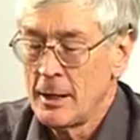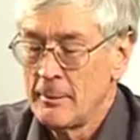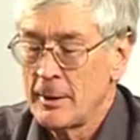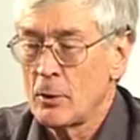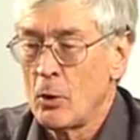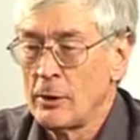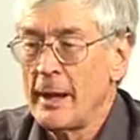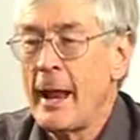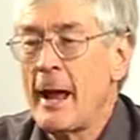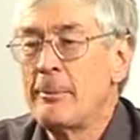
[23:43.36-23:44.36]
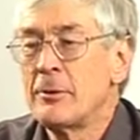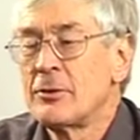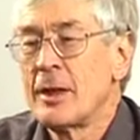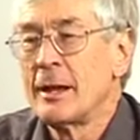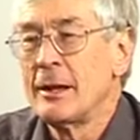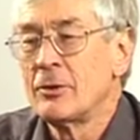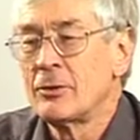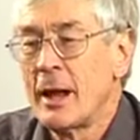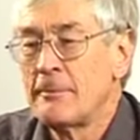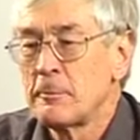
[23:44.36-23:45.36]
But all that happens then is
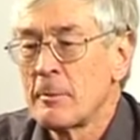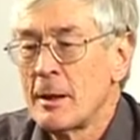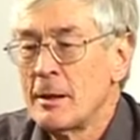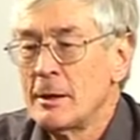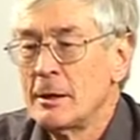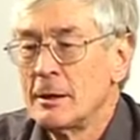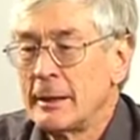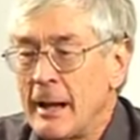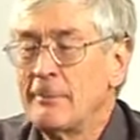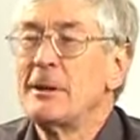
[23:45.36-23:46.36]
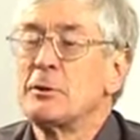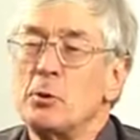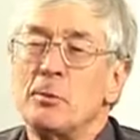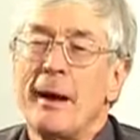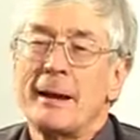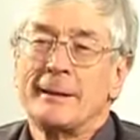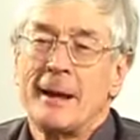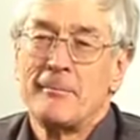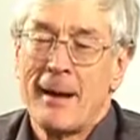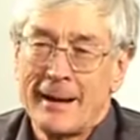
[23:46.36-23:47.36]
that companies will make
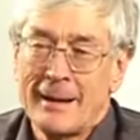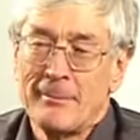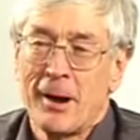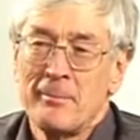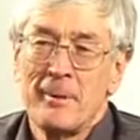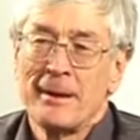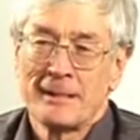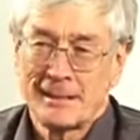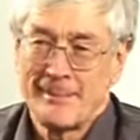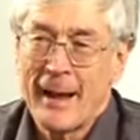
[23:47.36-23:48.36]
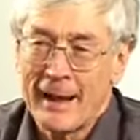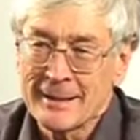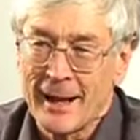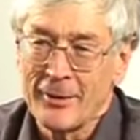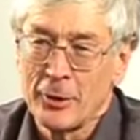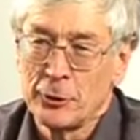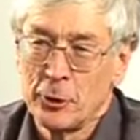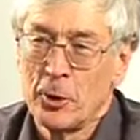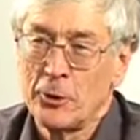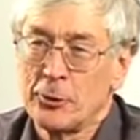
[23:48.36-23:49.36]
their money by being smarter. The
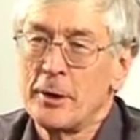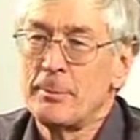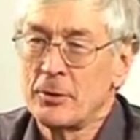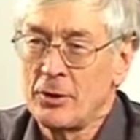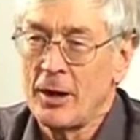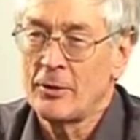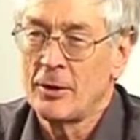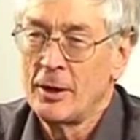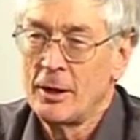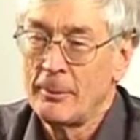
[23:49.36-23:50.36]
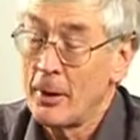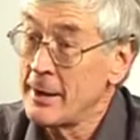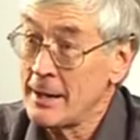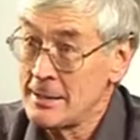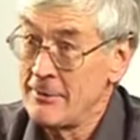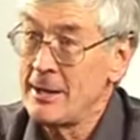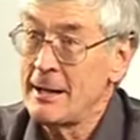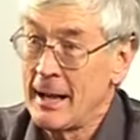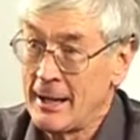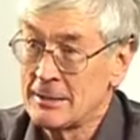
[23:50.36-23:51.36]
2 or 3% productivity
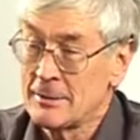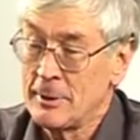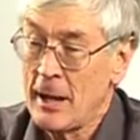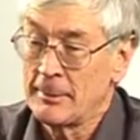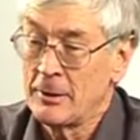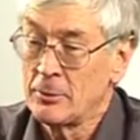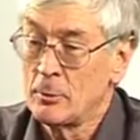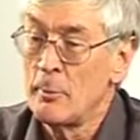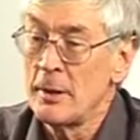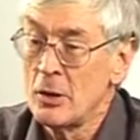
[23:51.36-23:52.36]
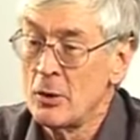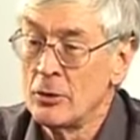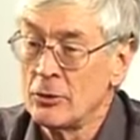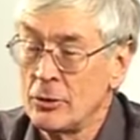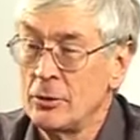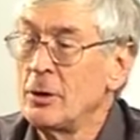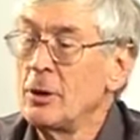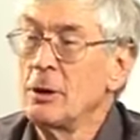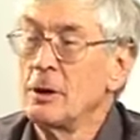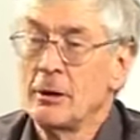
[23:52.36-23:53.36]
gains from capitalism will be used to
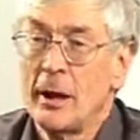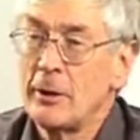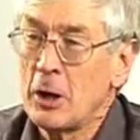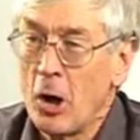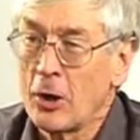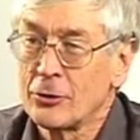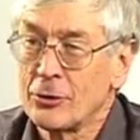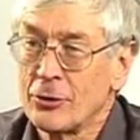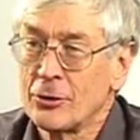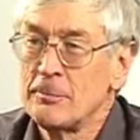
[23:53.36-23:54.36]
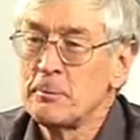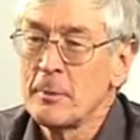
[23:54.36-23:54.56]
lower costs.